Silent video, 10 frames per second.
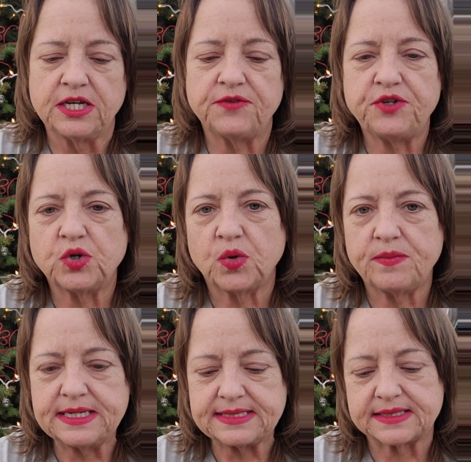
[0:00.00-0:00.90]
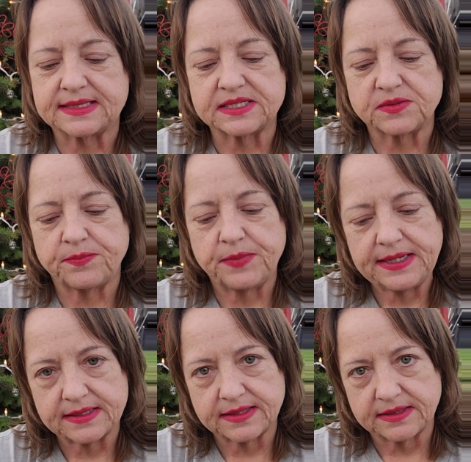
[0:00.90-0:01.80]
If you omit the
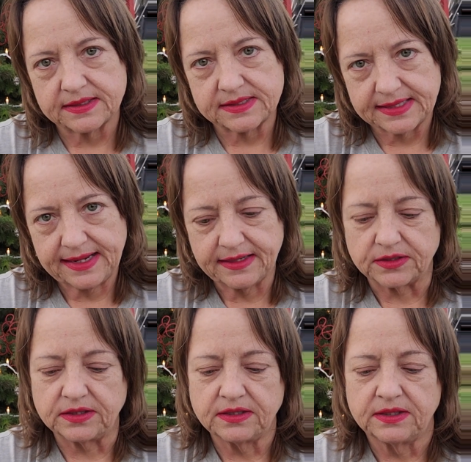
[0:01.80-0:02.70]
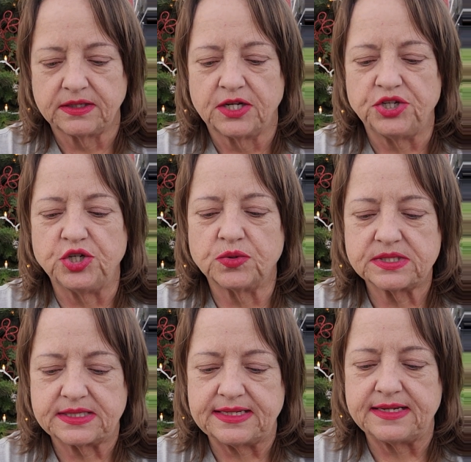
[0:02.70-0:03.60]
scale, you will
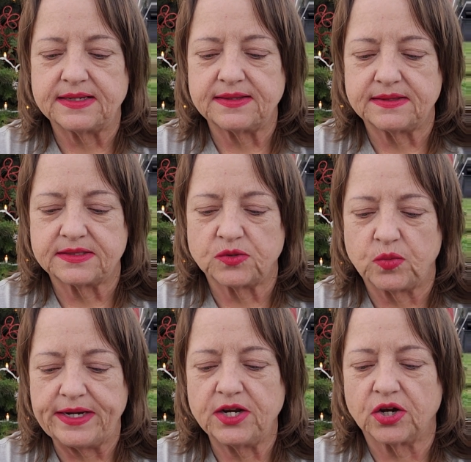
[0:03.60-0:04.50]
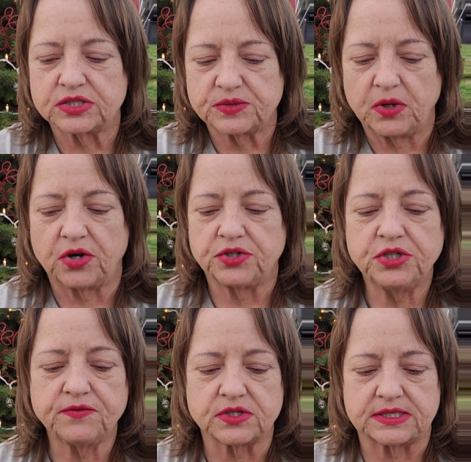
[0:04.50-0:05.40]
see that we are small
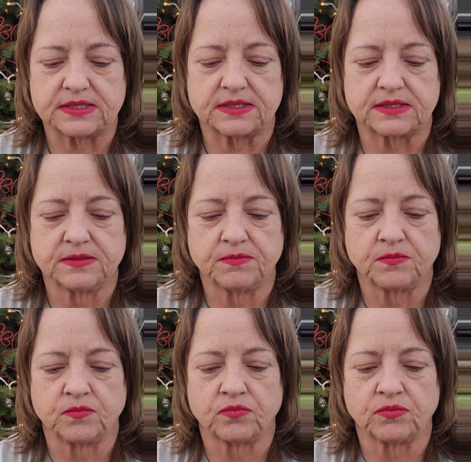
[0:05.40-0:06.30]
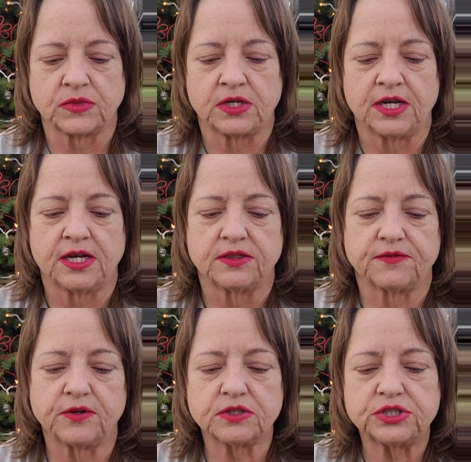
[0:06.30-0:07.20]
universes. The
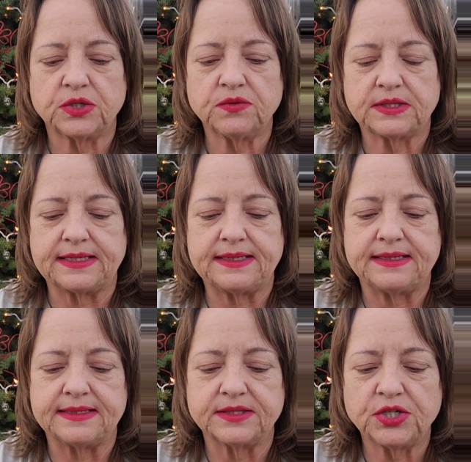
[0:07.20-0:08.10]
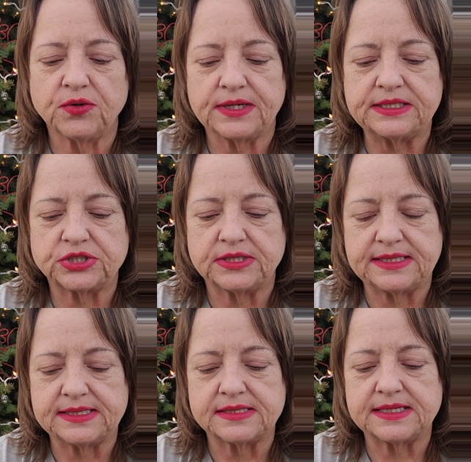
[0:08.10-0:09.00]
first known thing in the creation
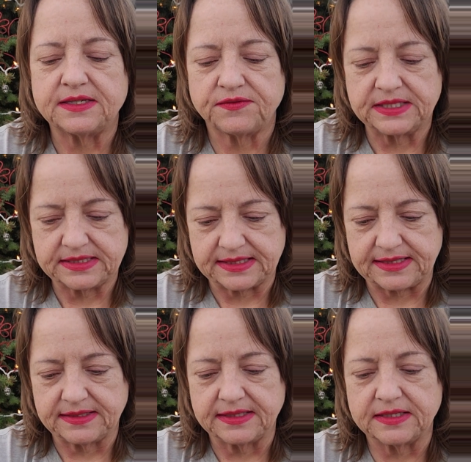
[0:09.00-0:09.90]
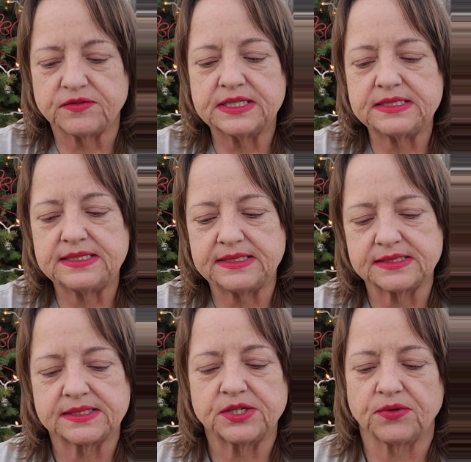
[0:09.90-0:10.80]
is infinity. Infinity
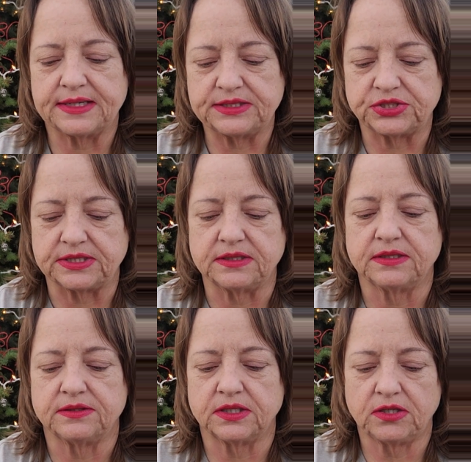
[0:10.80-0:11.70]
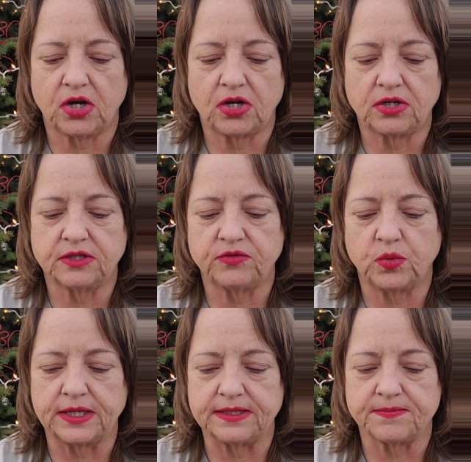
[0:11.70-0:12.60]
is a creation, the law of
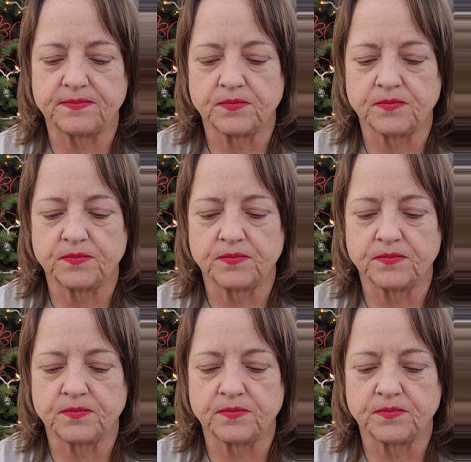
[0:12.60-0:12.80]
one.